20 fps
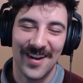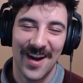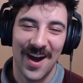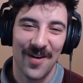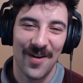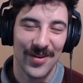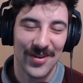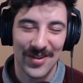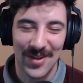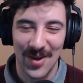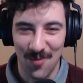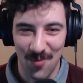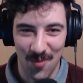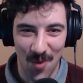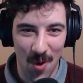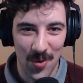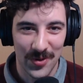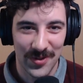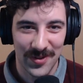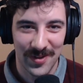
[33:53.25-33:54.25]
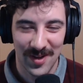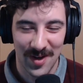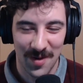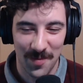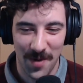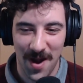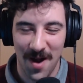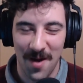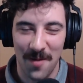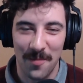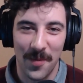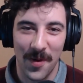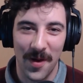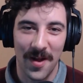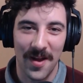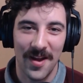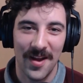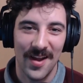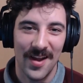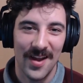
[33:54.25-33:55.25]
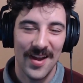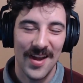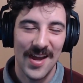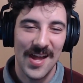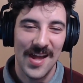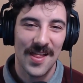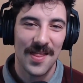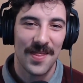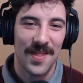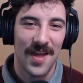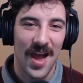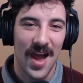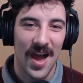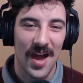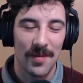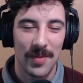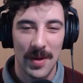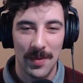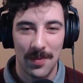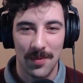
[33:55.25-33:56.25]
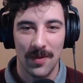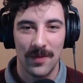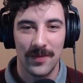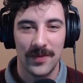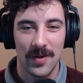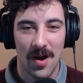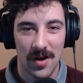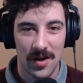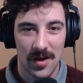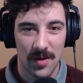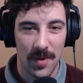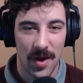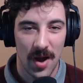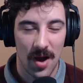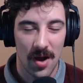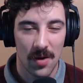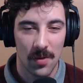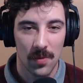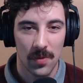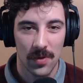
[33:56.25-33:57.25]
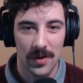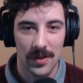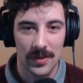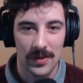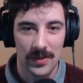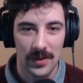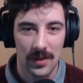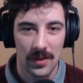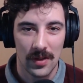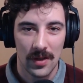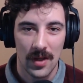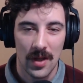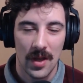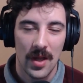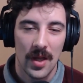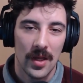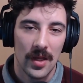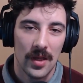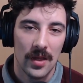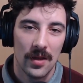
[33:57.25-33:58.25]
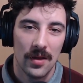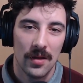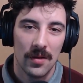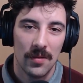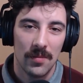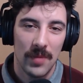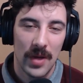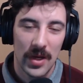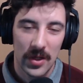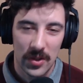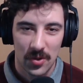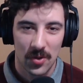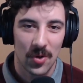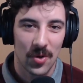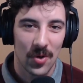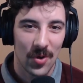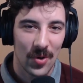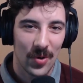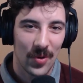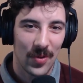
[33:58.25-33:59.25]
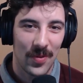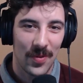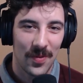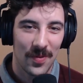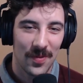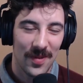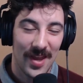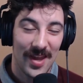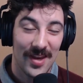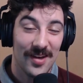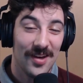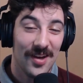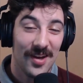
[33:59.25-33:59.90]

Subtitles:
I wouldn't say roasted about, but that people have talked about was make sure, and